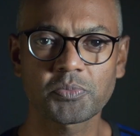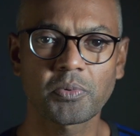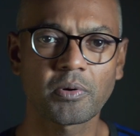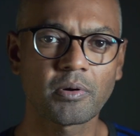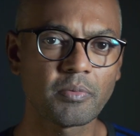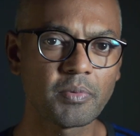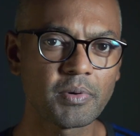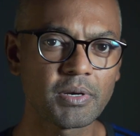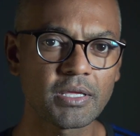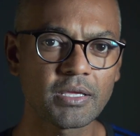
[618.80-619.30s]

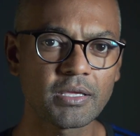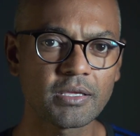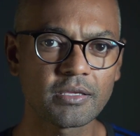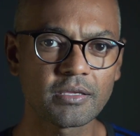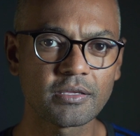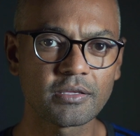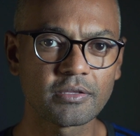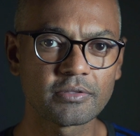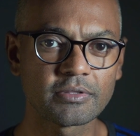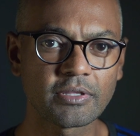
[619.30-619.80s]
probably
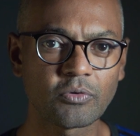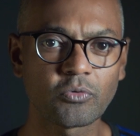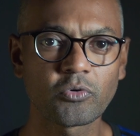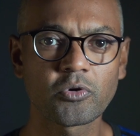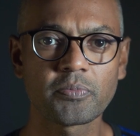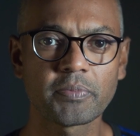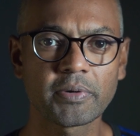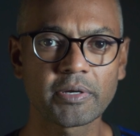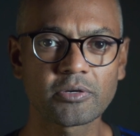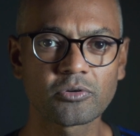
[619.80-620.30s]
there
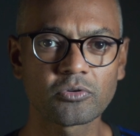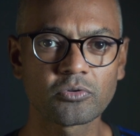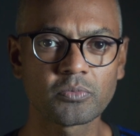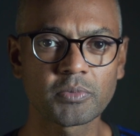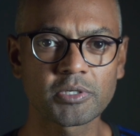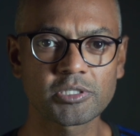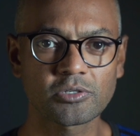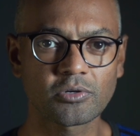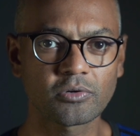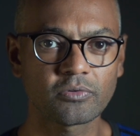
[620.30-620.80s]
won't be too
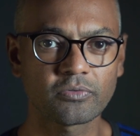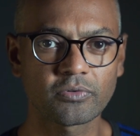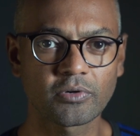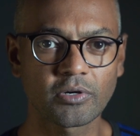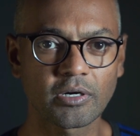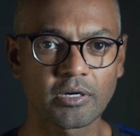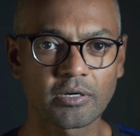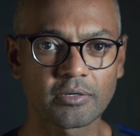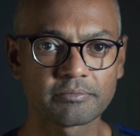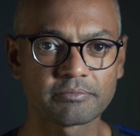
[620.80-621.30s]
much of
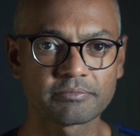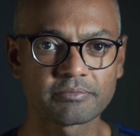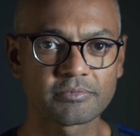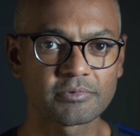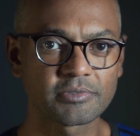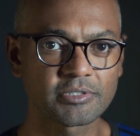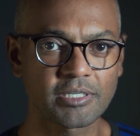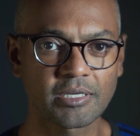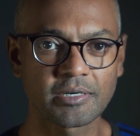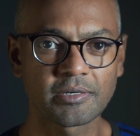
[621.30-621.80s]

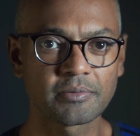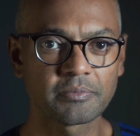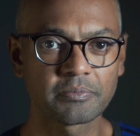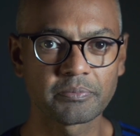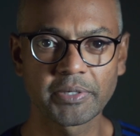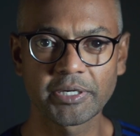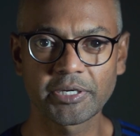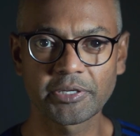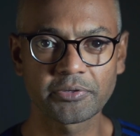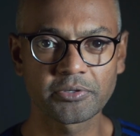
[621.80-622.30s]
sun
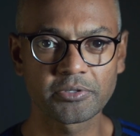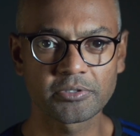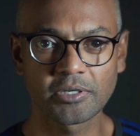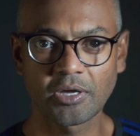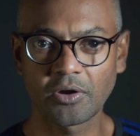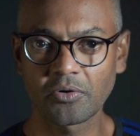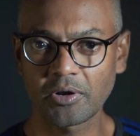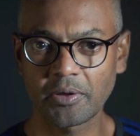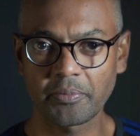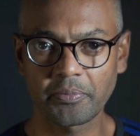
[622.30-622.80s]
beating
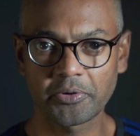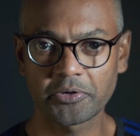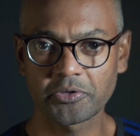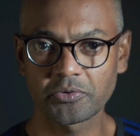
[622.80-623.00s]
down upon